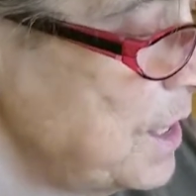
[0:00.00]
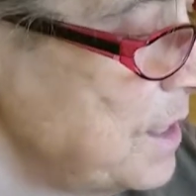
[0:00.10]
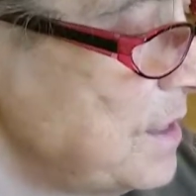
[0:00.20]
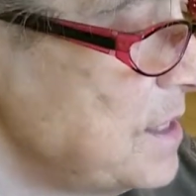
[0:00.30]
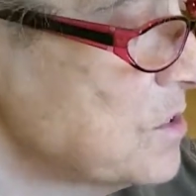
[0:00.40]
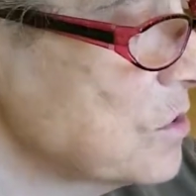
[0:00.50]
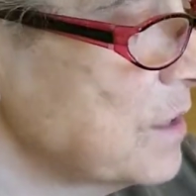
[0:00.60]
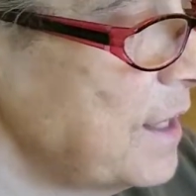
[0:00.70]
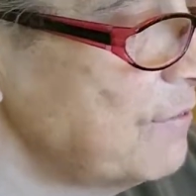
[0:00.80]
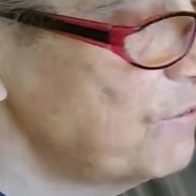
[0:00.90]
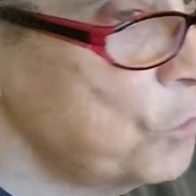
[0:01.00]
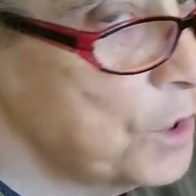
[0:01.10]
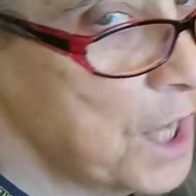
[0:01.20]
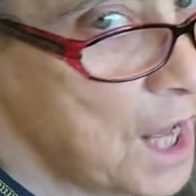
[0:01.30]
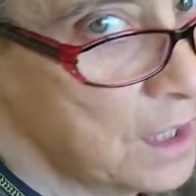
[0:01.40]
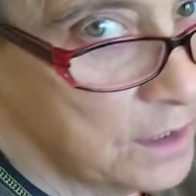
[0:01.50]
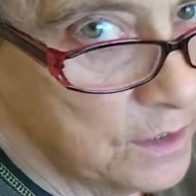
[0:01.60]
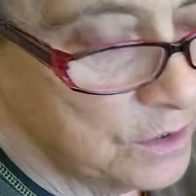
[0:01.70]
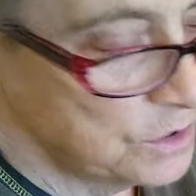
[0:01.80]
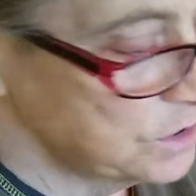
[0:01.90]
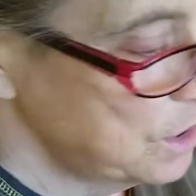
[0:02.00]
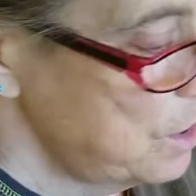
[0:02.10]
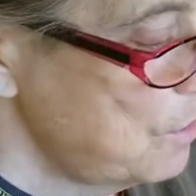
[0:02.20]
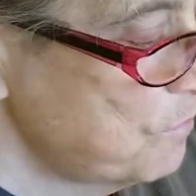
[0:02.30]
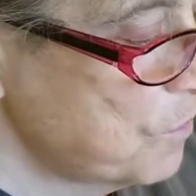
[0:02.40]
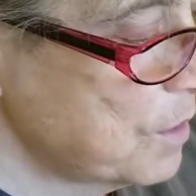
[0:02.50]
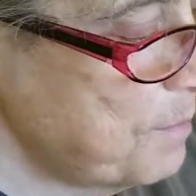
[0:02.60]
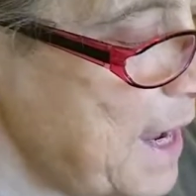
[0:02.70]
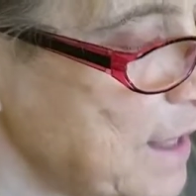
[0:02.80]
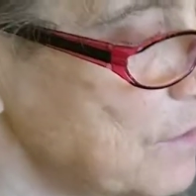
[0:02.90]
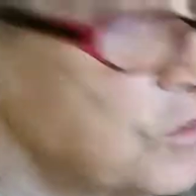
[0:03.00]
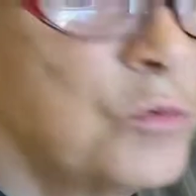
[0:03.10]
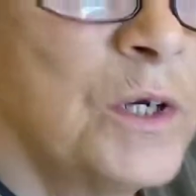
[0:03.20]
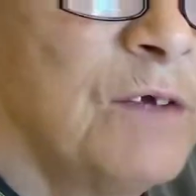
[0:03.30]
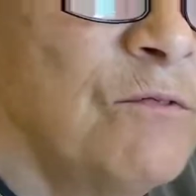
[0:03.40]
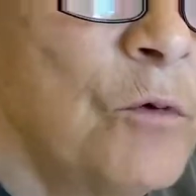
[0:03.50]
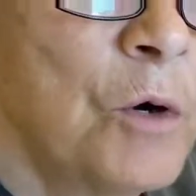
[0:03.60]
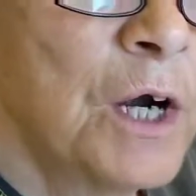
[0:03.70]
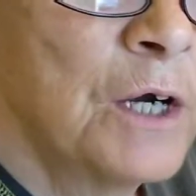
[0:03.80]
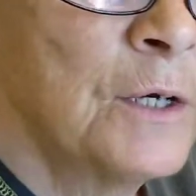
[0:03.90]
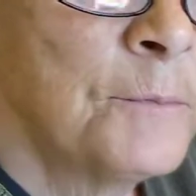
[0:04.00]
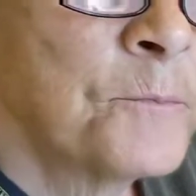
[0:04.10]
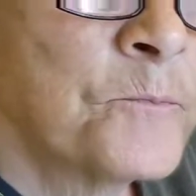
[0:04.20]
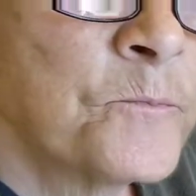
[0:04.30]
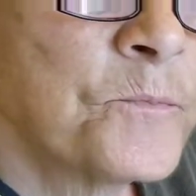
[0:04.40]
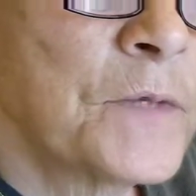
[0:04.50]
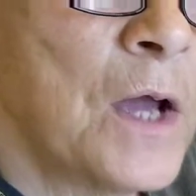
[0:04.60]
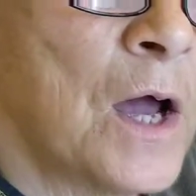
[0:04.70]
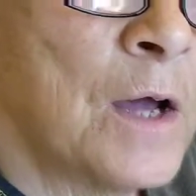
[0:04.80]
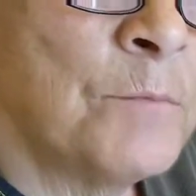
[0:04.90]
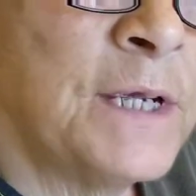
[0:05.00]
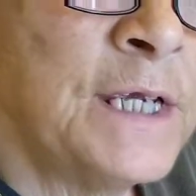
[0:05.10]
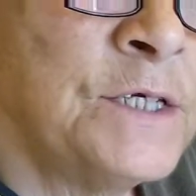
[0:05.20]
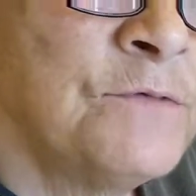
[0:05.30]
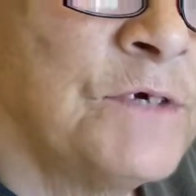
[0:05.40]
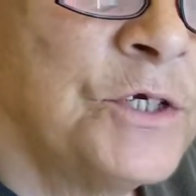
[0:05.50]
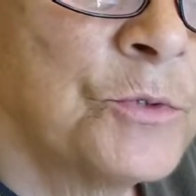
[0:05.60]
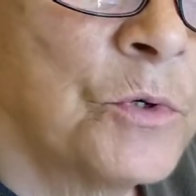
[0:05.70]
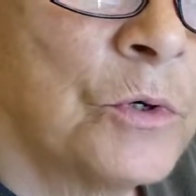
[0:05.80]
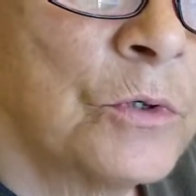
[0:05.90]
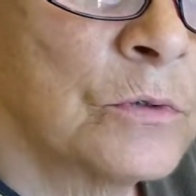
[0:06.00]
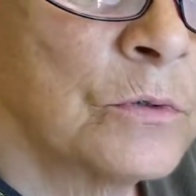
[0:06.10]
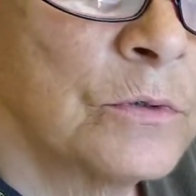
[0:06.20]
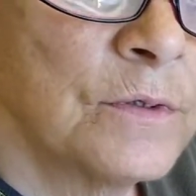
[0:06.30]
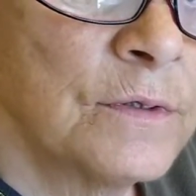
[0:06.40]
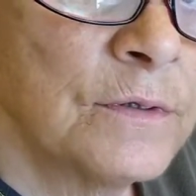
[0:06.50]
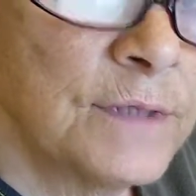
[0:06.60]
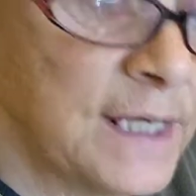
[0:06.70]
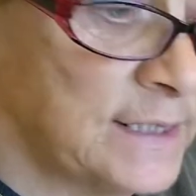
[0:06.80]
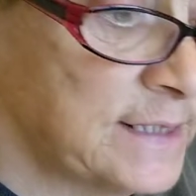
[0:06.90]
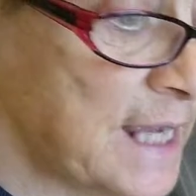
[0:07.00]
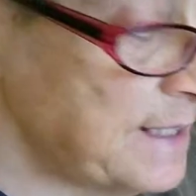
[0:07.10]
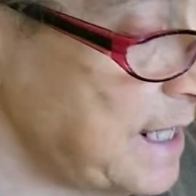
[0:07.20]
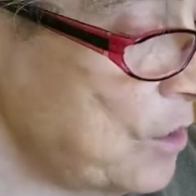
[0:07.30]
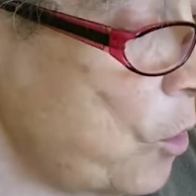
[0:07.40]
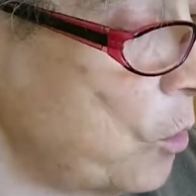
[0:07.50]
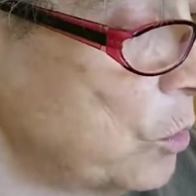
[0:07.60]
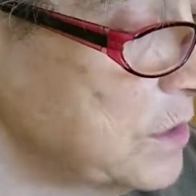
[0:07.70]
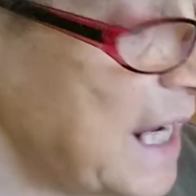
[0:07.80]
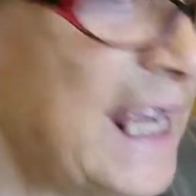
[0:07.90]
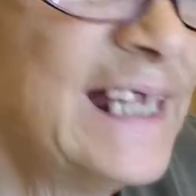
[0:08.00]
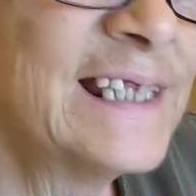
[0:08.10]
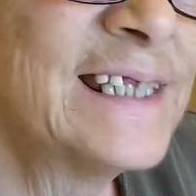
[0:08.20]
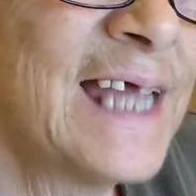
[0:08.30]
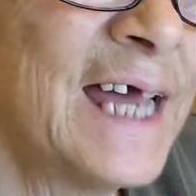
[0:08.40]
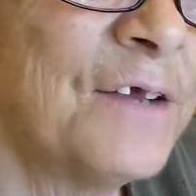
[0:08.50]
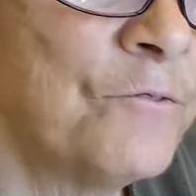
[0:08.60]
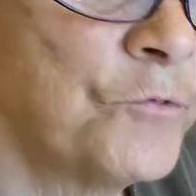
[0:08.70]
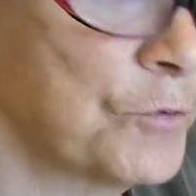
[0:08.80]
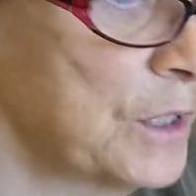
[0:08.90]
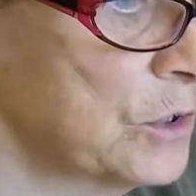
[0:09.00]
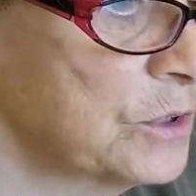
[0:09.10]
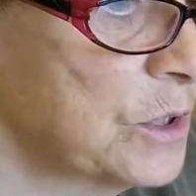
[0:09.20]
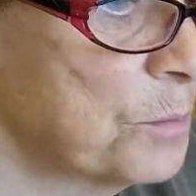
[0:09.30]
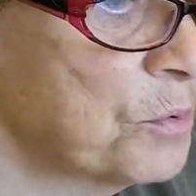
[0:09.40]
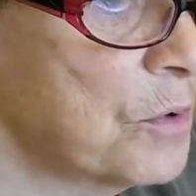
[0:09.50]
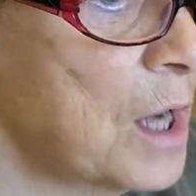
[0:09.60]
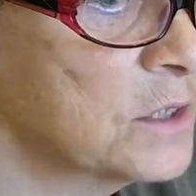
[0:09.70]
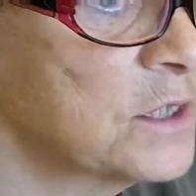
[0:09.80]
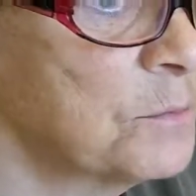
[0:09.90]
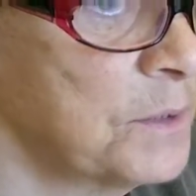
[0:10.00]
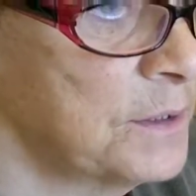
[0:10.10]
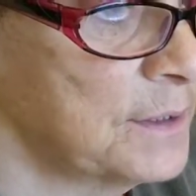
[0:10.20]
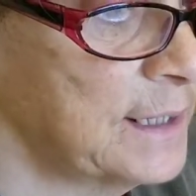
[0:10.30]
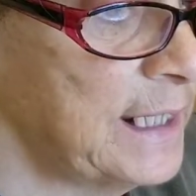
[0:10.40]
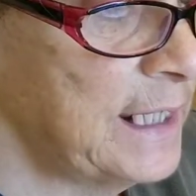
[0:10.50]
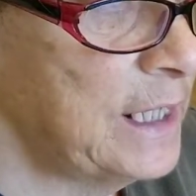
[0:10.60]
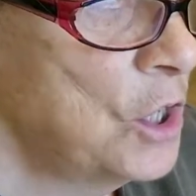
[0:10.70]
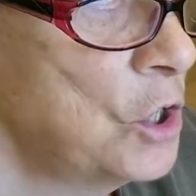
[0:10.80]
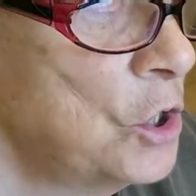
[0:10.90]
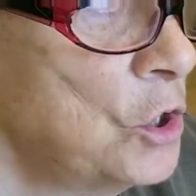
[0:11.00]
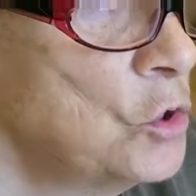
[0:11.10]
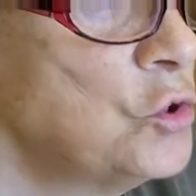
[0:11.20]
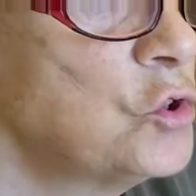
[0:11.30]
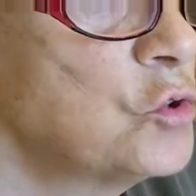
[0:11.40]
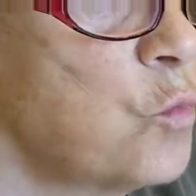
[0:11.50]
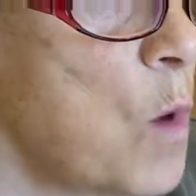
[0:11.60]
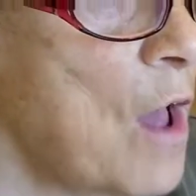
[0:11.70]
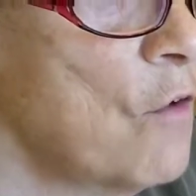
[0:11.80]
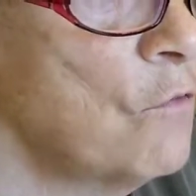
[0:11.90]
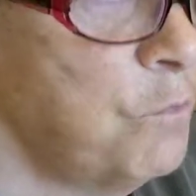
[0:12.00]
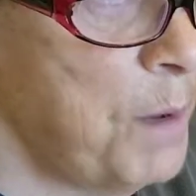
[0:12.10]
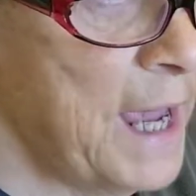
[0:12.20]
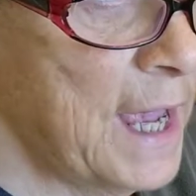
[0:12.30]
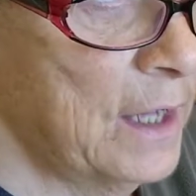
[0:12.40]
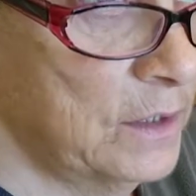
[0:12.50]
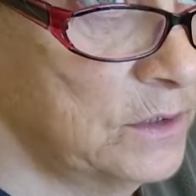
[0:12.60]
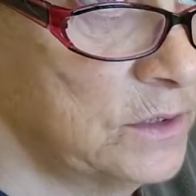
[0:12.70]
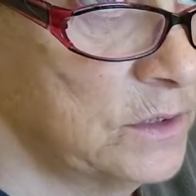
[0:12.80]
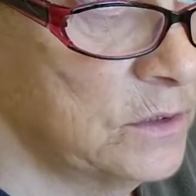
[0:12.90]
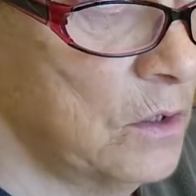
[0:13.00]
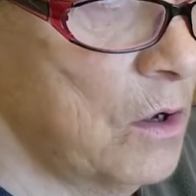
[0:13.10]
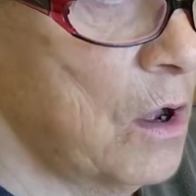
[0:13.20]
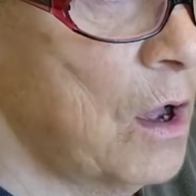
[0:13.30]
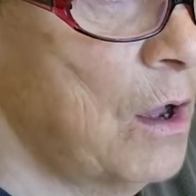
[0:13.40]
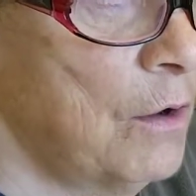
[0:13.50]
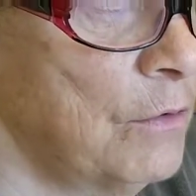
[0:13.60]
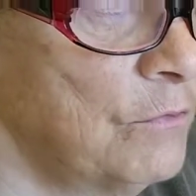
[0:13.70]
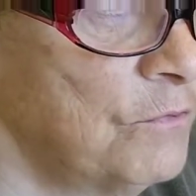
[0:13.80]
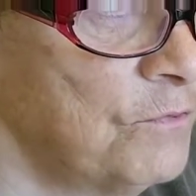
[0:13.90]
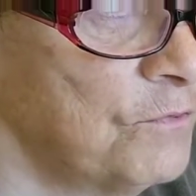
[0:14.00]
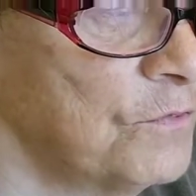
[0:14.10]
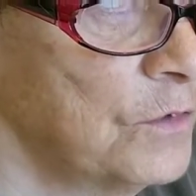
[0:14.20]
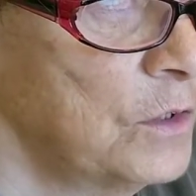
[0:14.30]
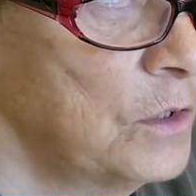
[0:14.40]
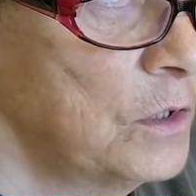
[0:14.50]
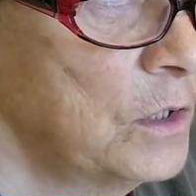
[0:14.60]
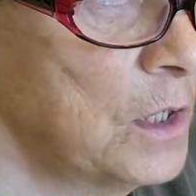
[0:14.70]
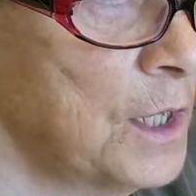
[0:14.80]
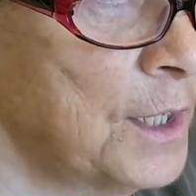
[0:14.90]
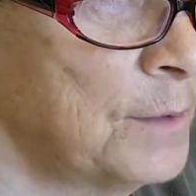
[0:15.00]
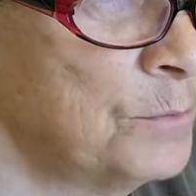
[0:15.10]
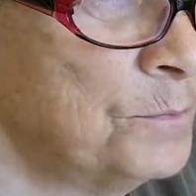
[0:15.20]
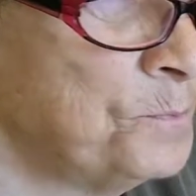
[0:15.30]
these are like $4 for a pack of 24 um, individual things, and they hold a lot of drills, approximately 12 bags of, um,